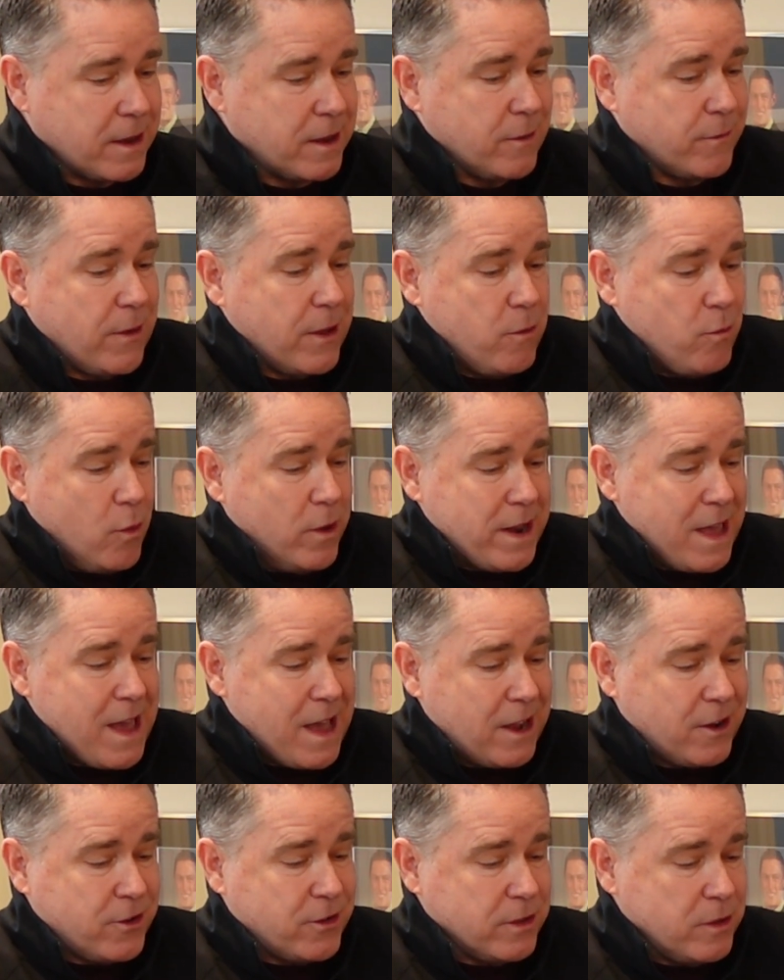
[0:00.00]
And if I want to
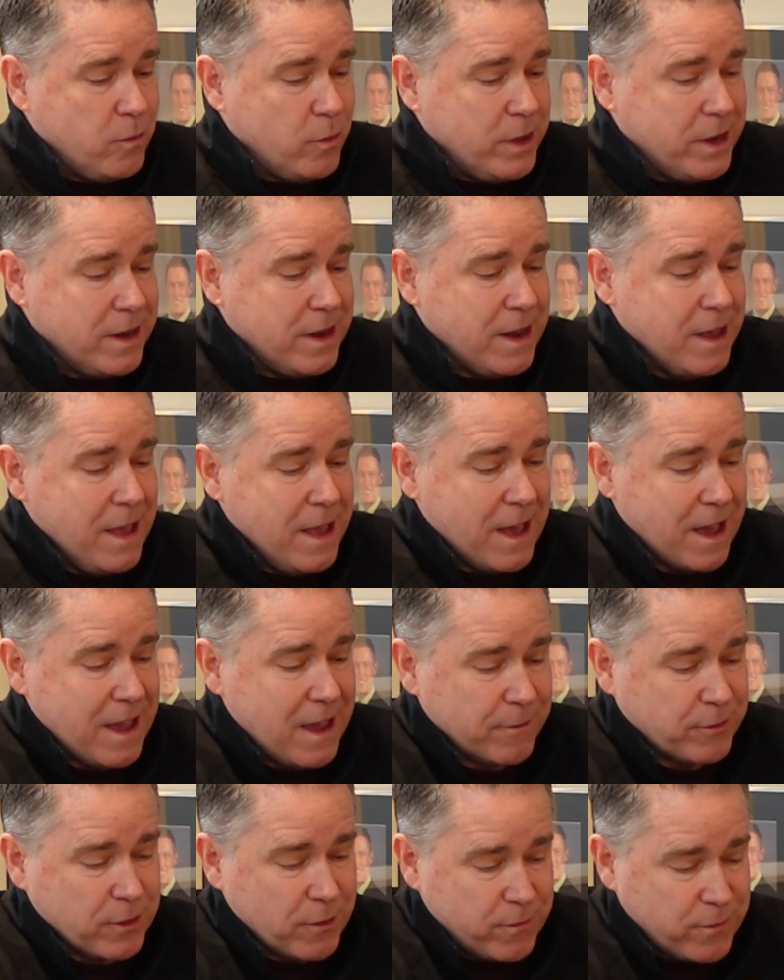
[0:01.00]
actually win it, I
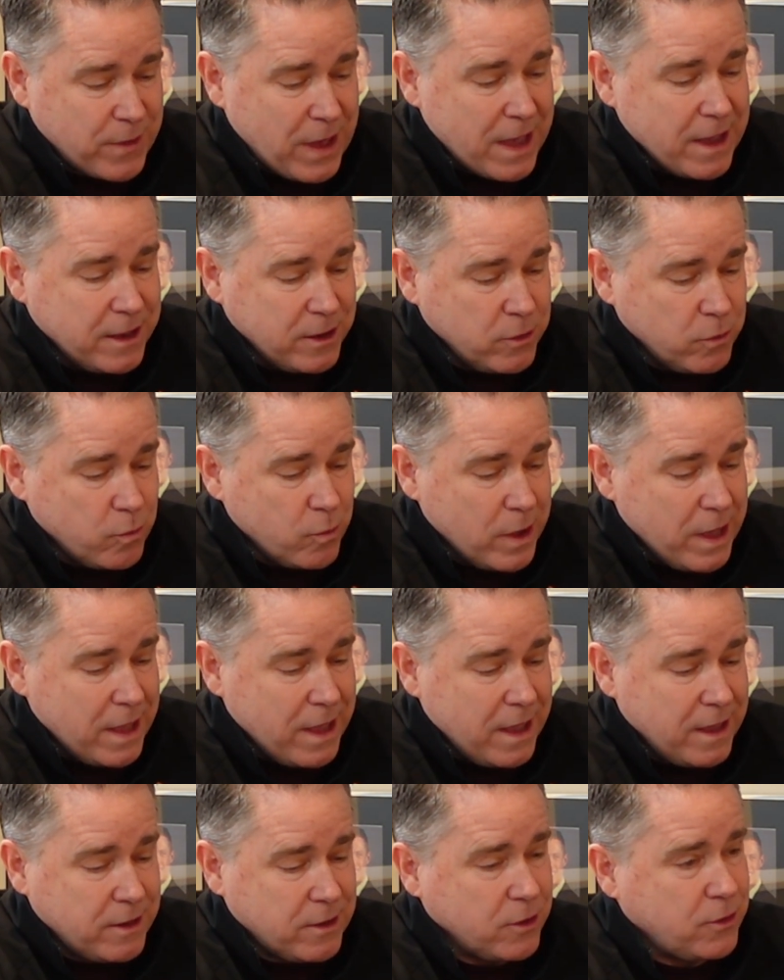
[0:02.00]
have to find a
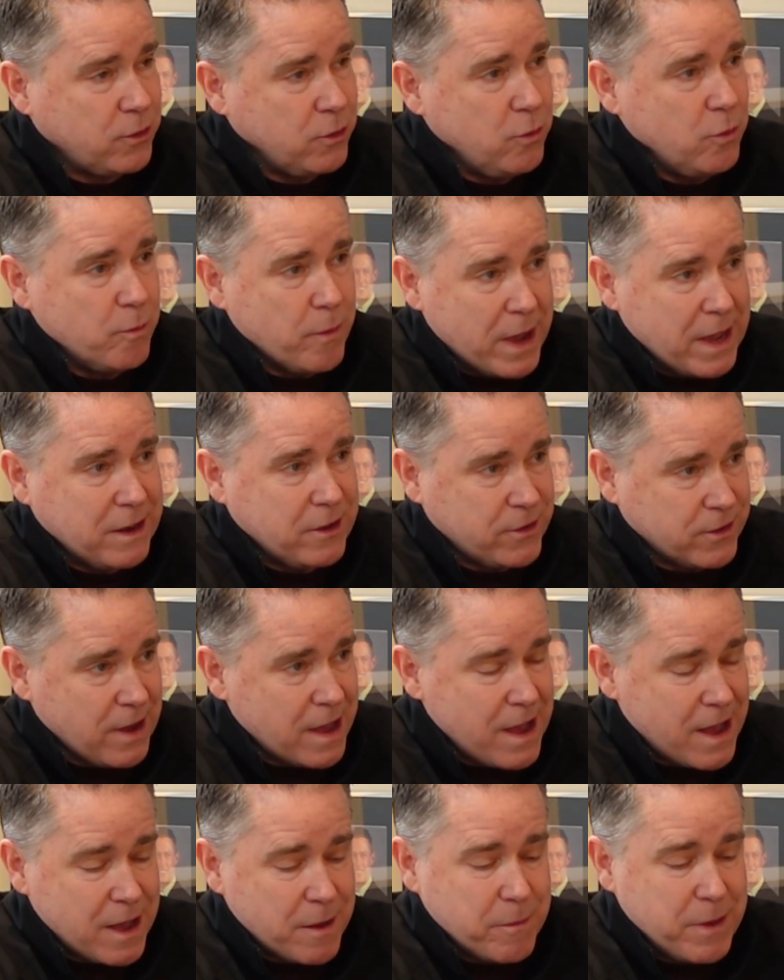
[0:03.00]
way to do my
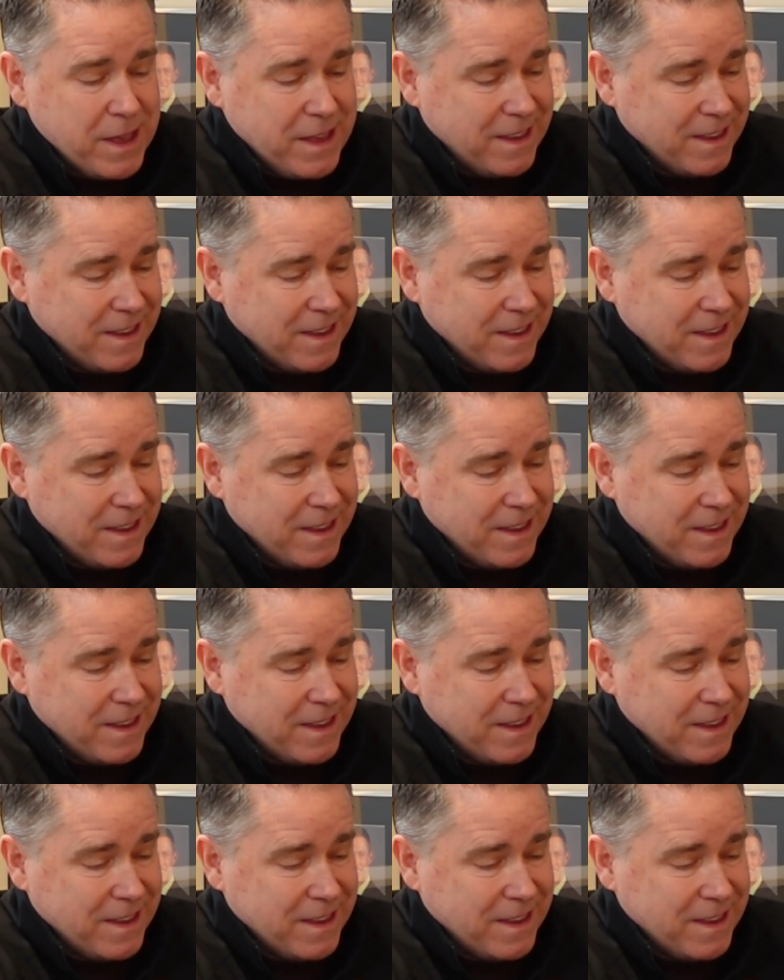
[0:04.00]
job